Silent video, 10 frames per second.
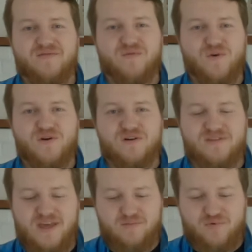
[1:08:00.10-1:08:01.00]

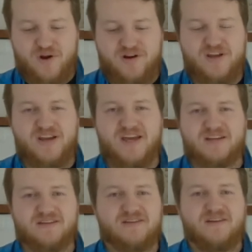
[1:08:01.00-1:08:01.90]
for that Prayer
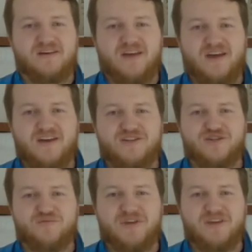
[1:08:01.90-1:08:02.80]
Connect. It
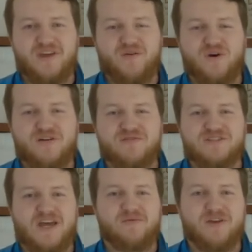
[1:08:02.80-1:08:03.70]
should be a wonderful
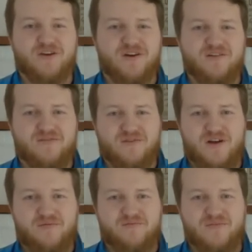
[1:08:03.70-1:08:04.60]
time hearing
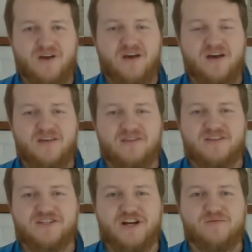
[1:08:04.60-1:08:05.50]
from
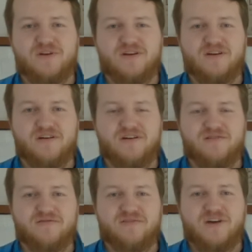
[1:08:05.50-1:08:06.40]
the chairman
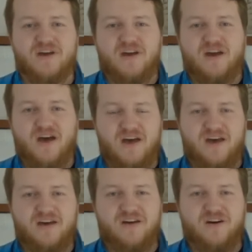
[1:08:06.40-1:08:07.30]
of
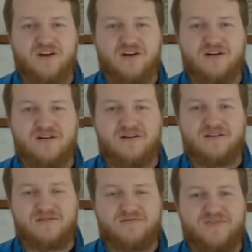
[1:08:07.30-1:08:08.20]

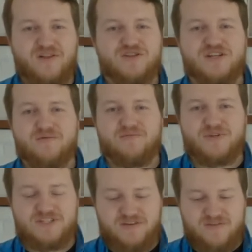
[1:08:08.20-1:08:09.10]
our Fellowship
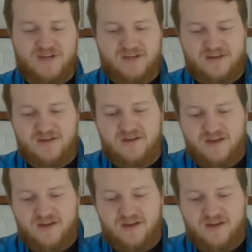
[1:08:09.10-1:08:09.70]
Pacific